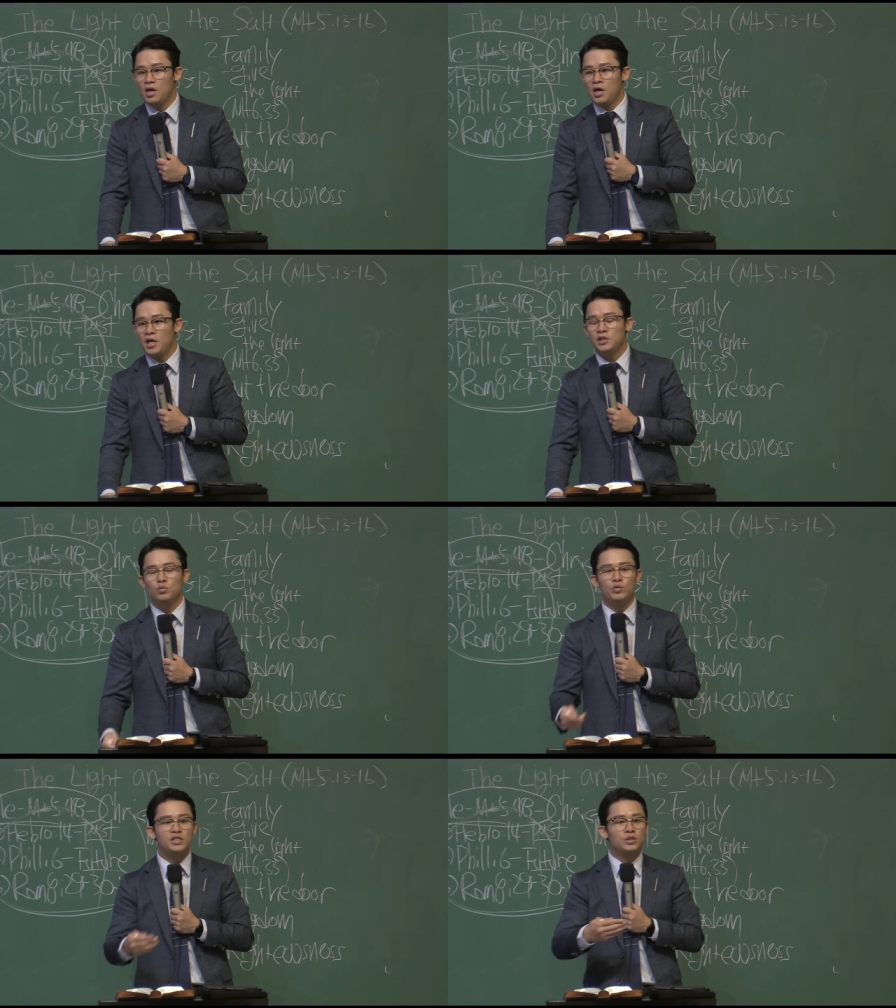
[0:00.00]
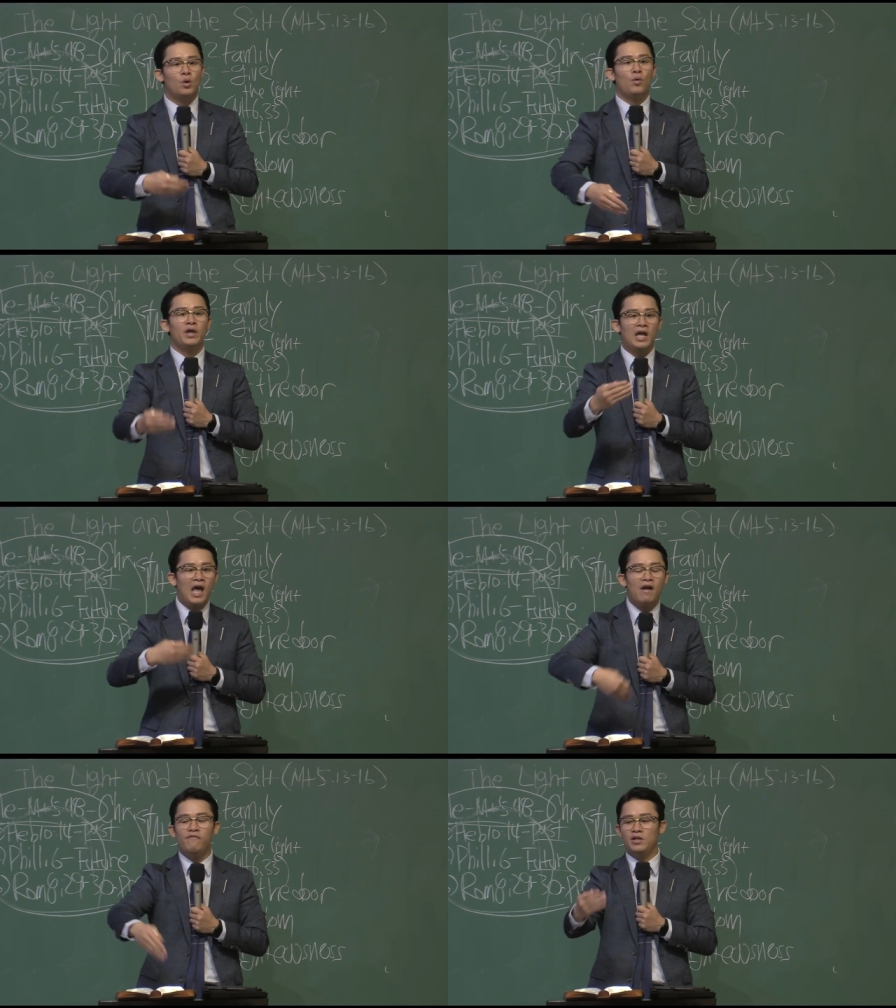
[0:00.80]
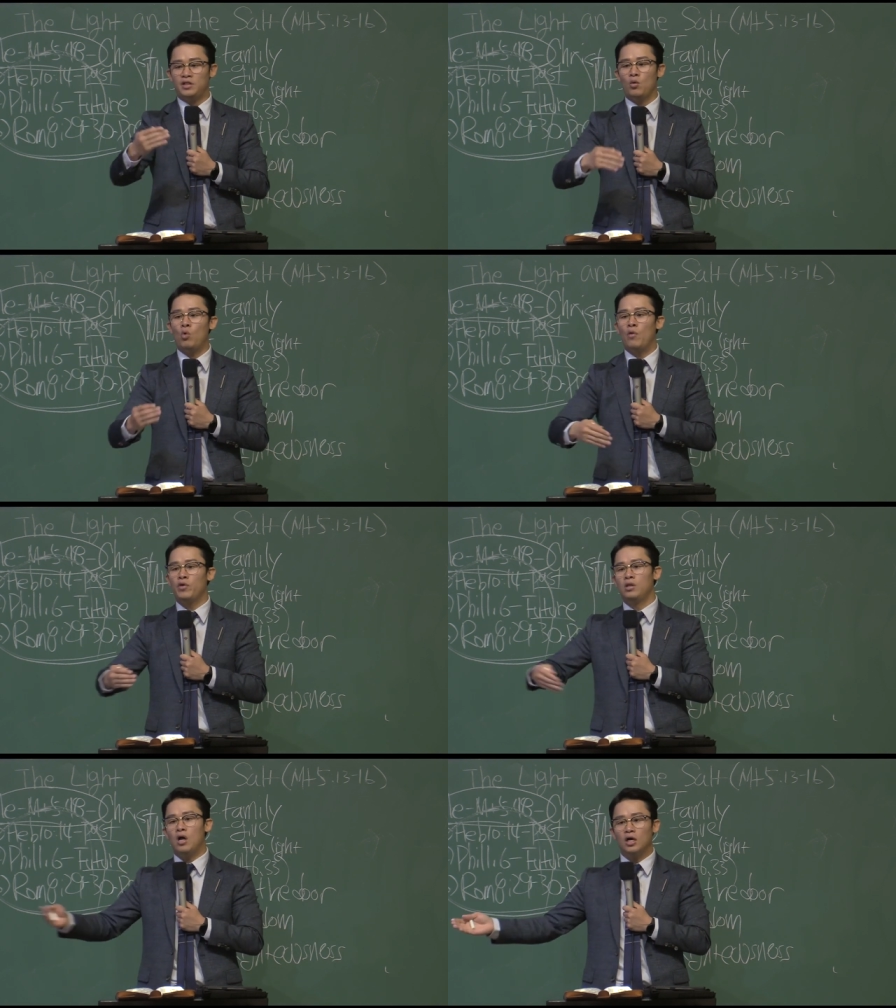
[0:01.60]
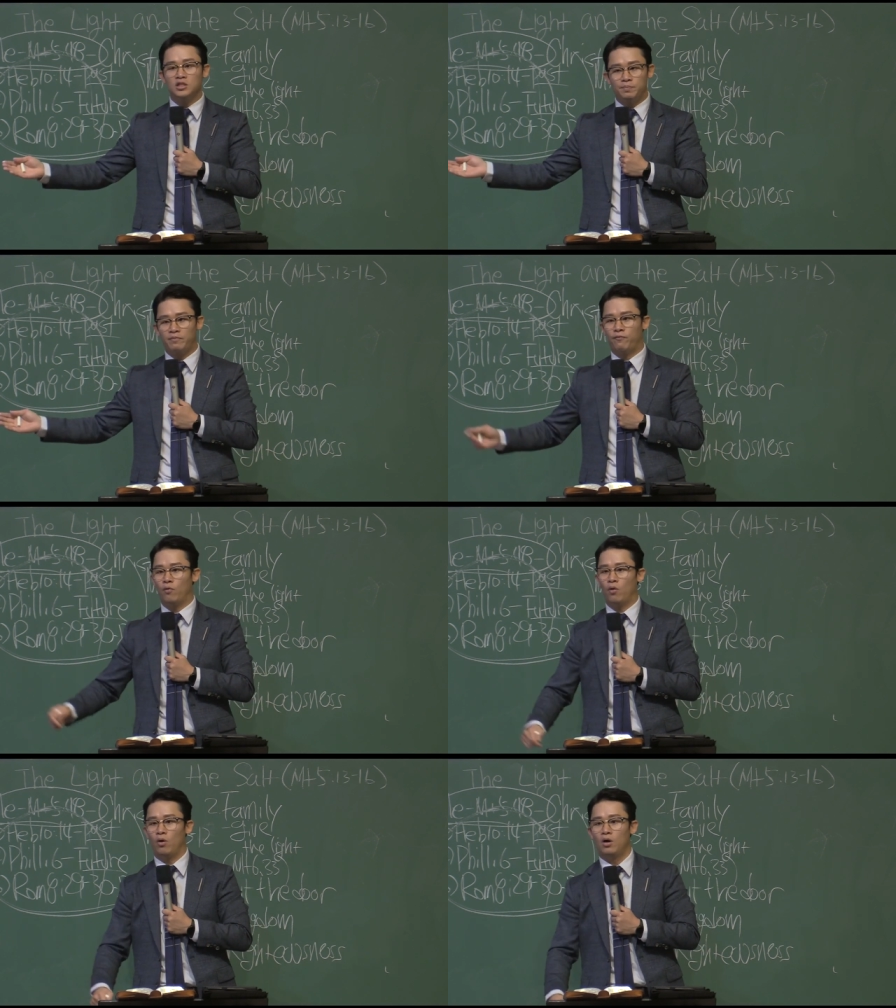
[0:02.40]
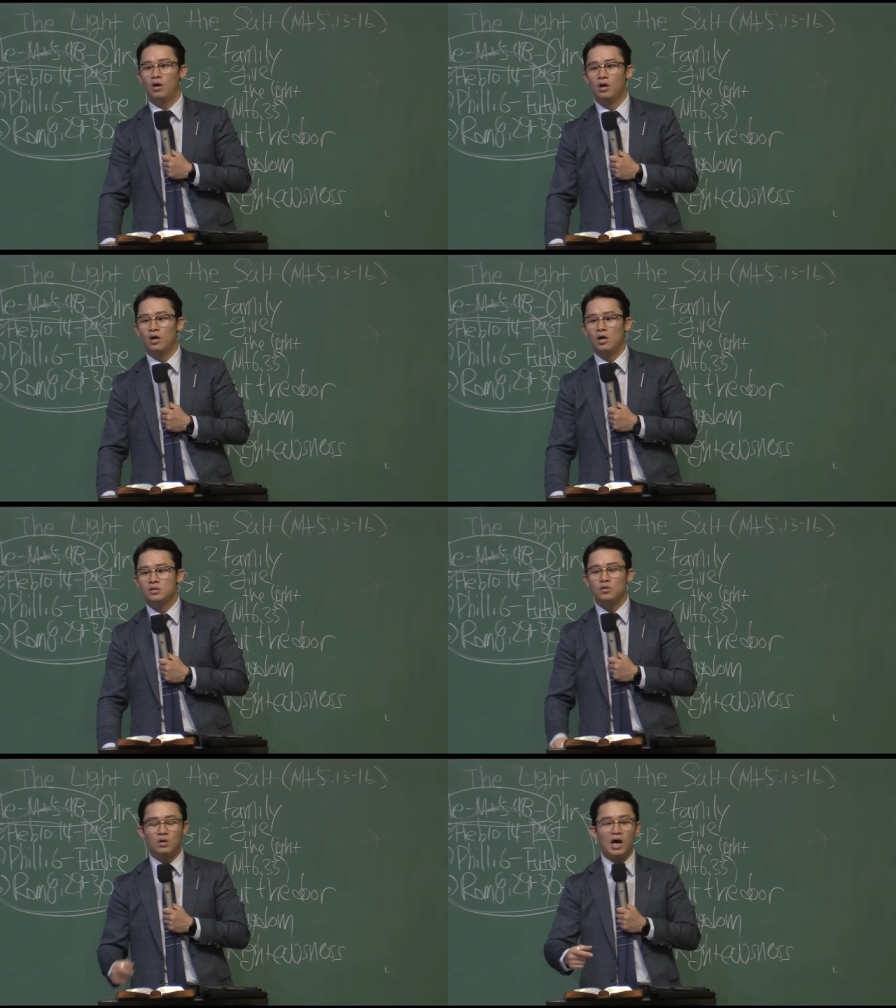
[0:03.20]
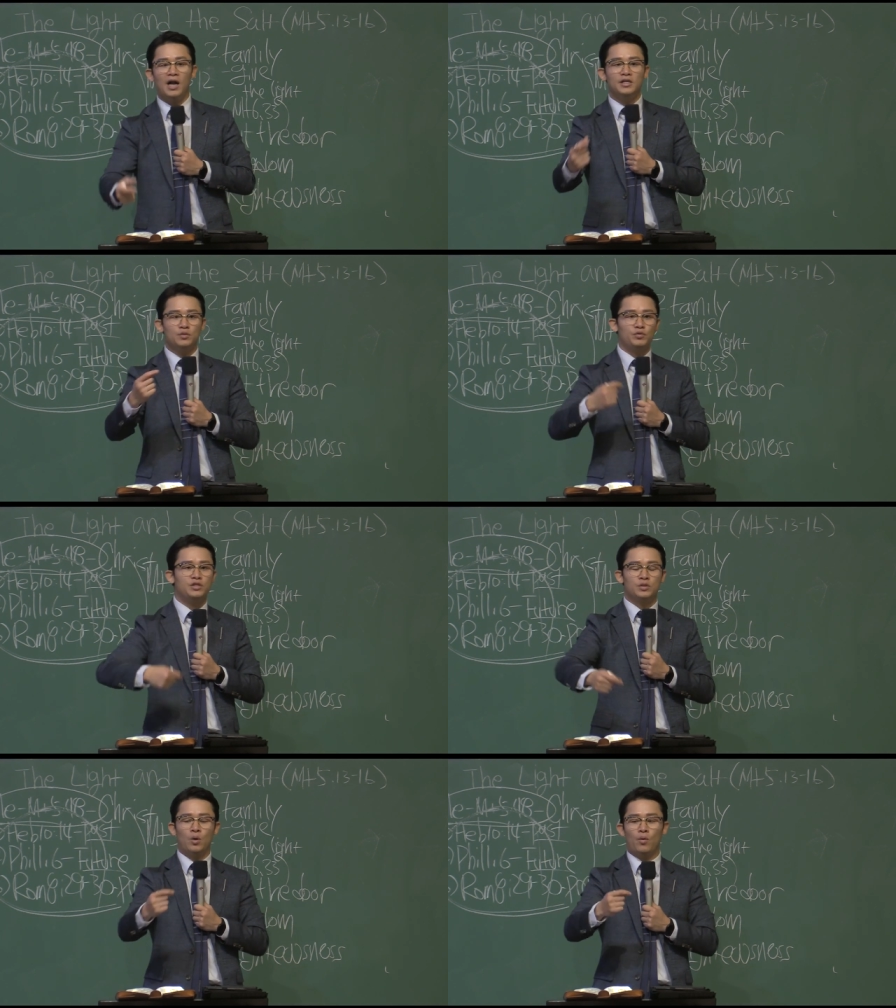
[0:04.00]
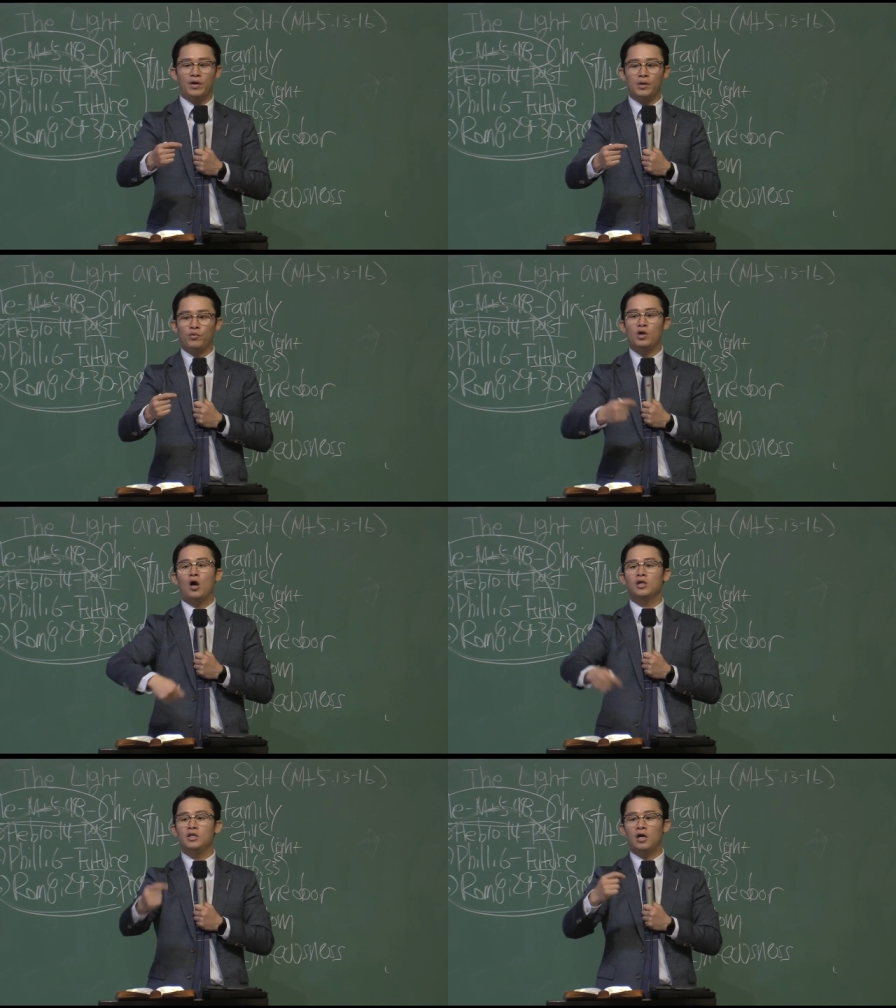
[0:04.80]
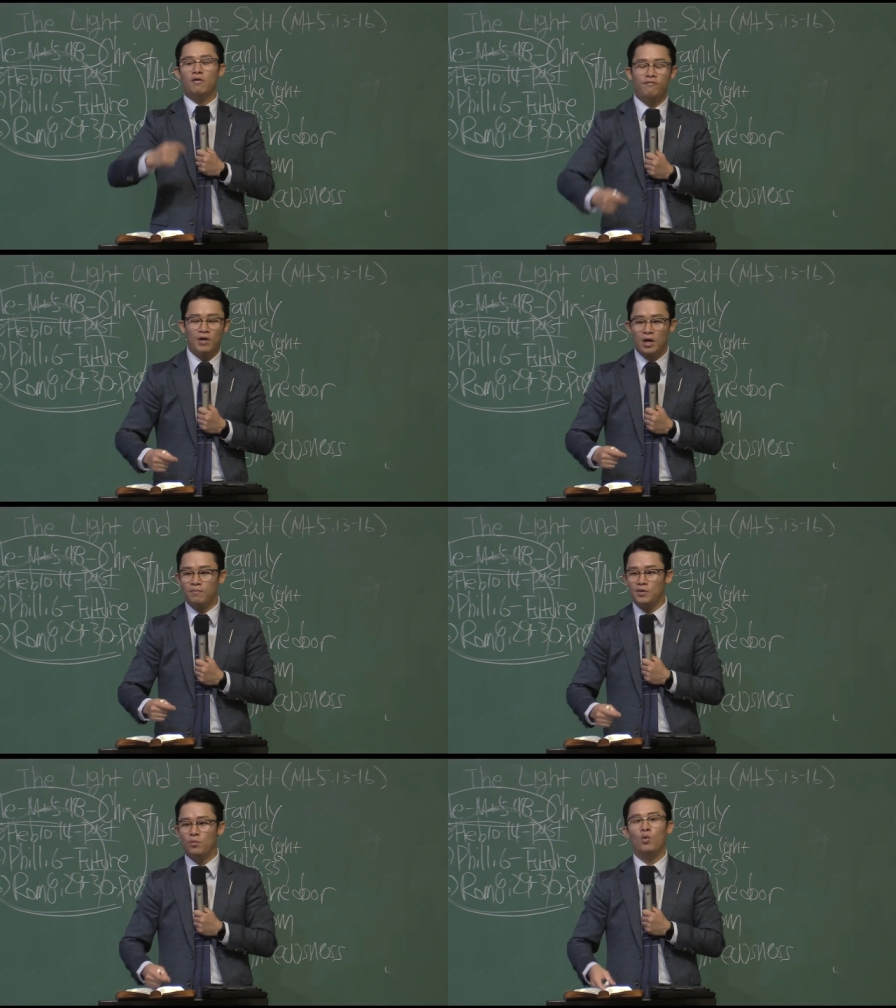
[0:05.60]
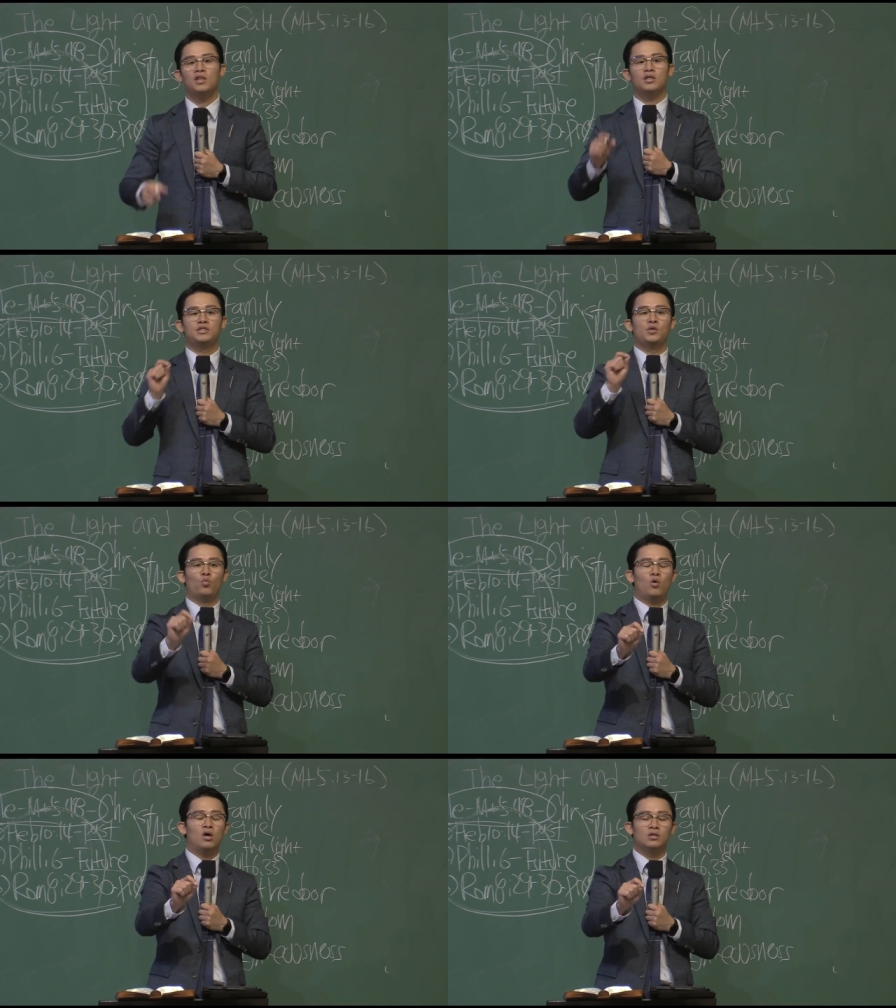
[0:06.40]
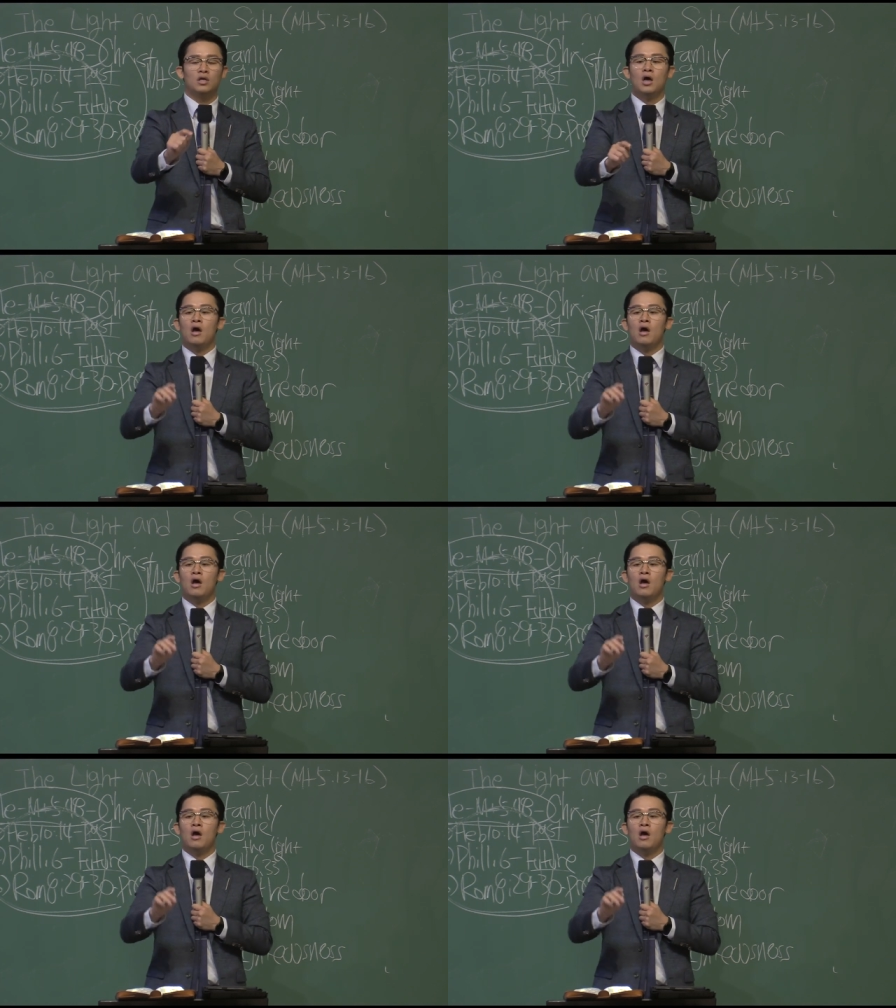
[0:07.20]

He's restoring everything what we lost before. So God is restoring regarding our family. What does He want?